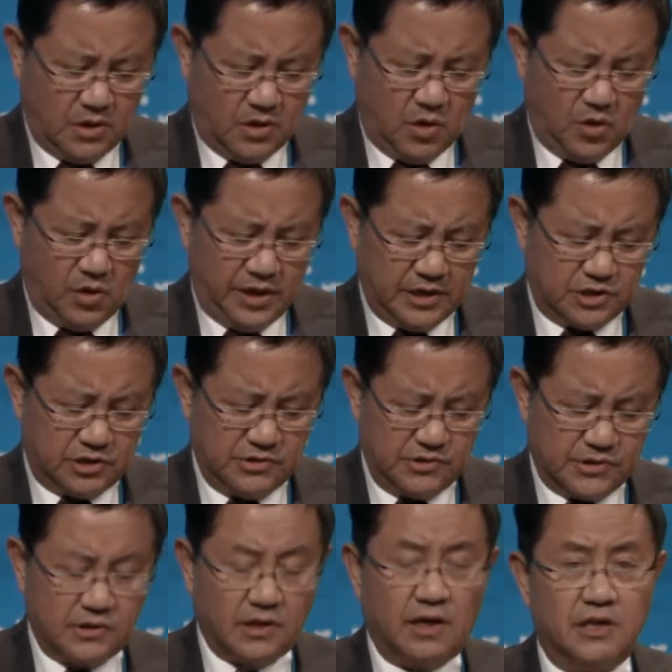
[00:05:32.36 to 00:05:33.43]
All
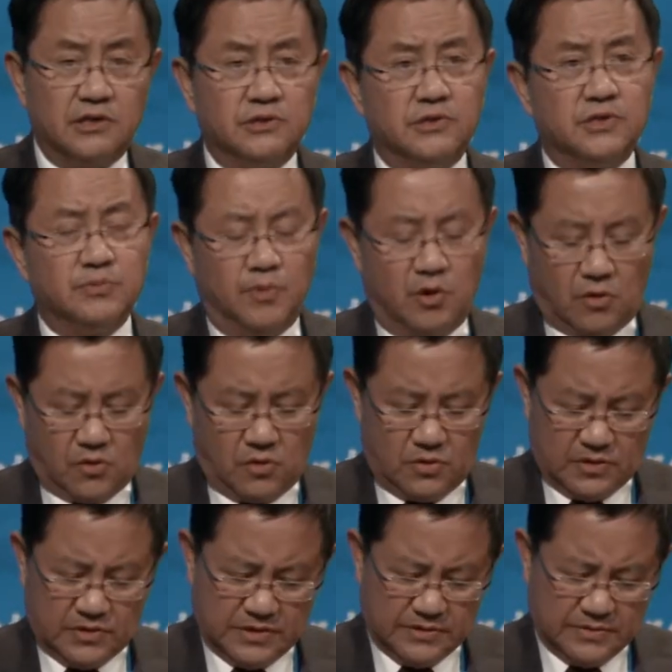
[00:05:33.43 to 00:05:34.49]
nations, large and small,
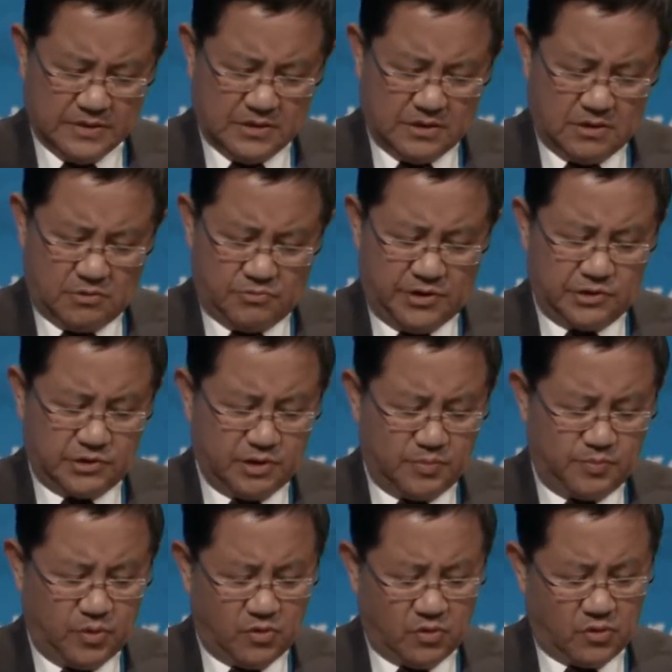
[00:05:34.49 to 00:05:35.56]
rich
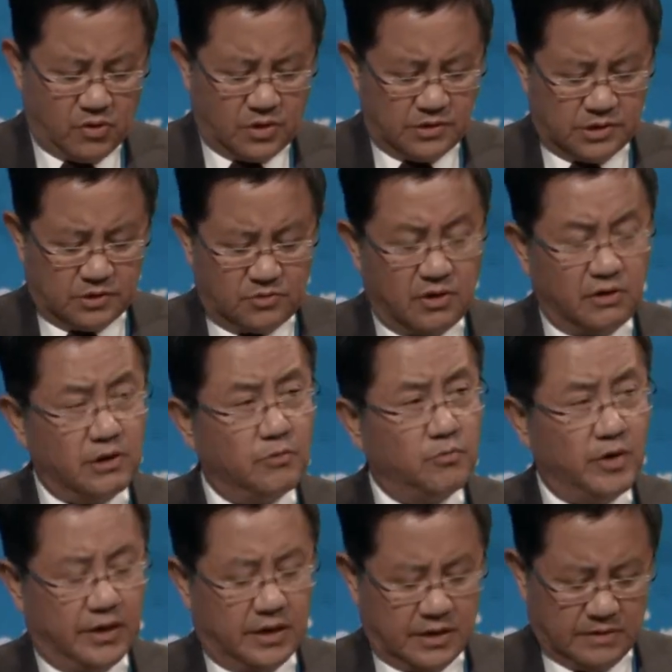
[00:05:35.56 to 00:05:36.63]
and poor, strong and
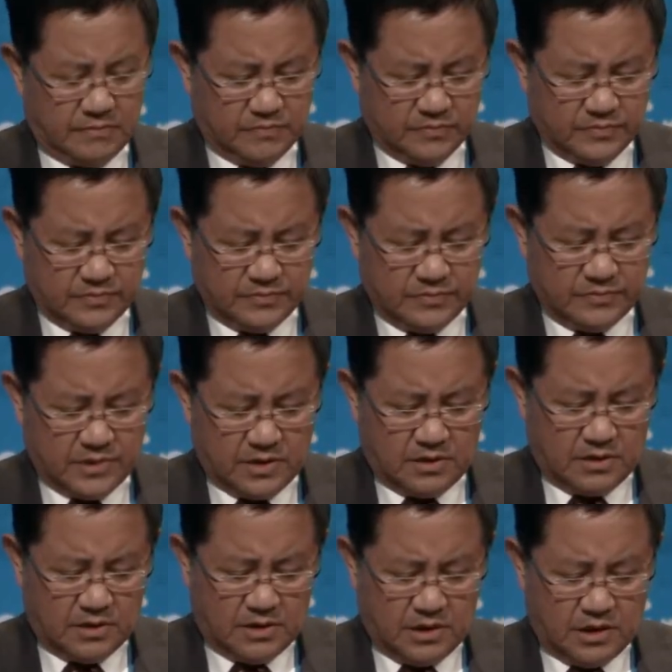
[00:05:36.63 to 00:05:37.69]
weak,
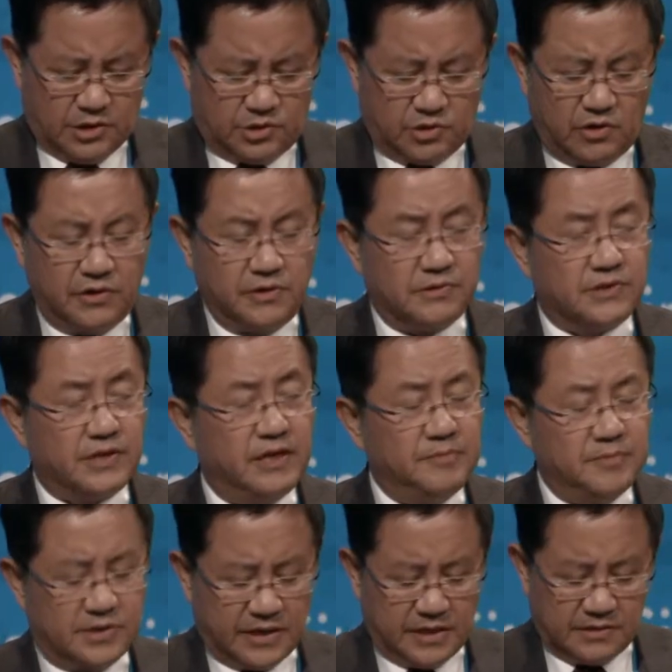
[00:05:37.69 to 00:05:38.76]
enjoy the
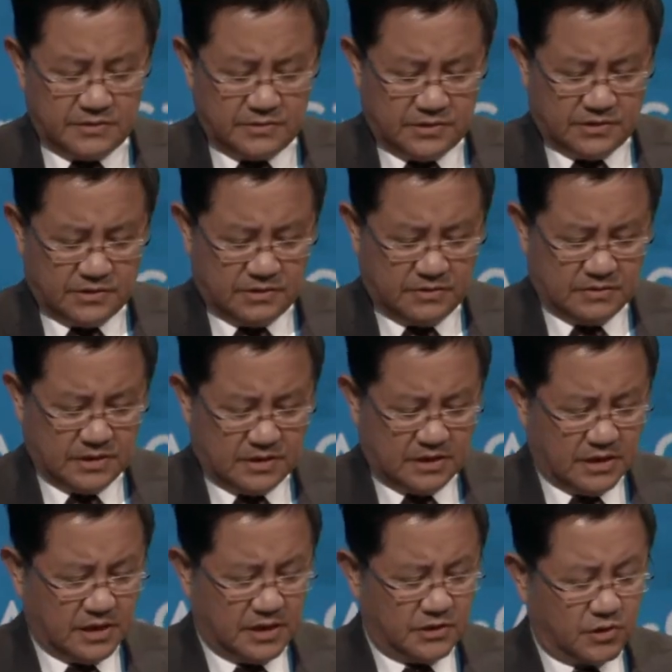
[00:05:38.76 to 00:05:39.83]
same status
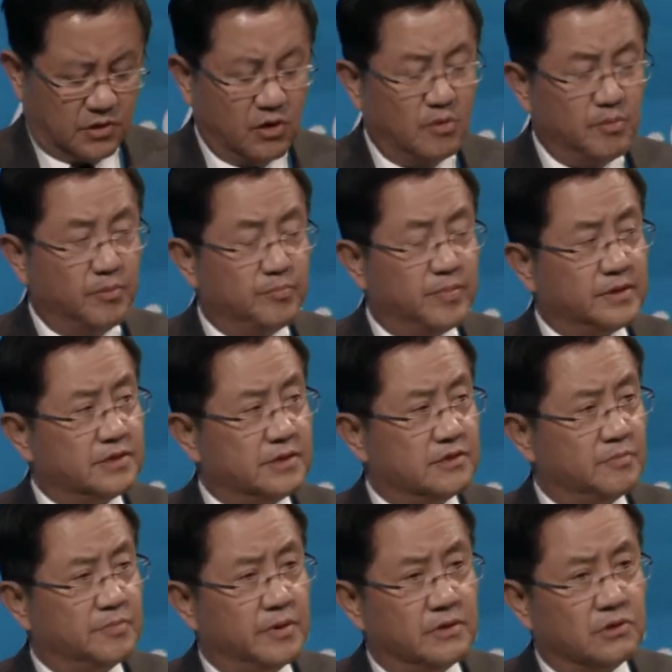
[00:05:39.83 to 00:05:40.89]
and common
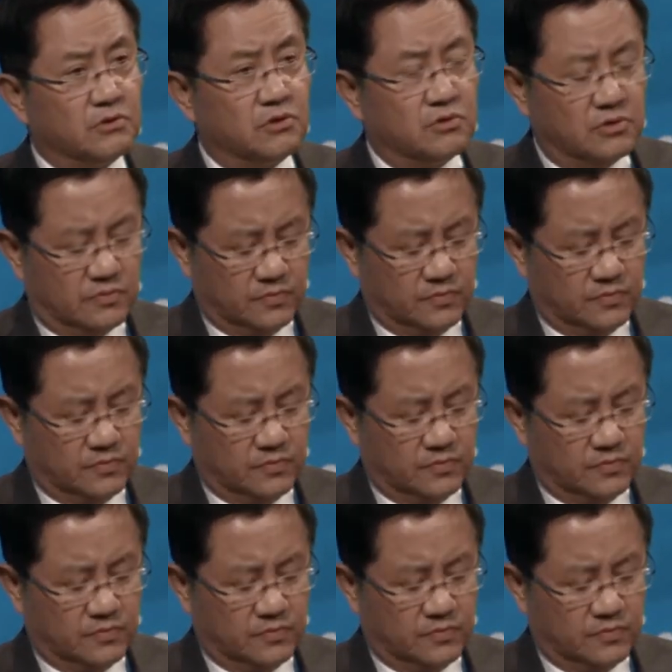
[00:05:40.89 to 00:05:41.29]
participation.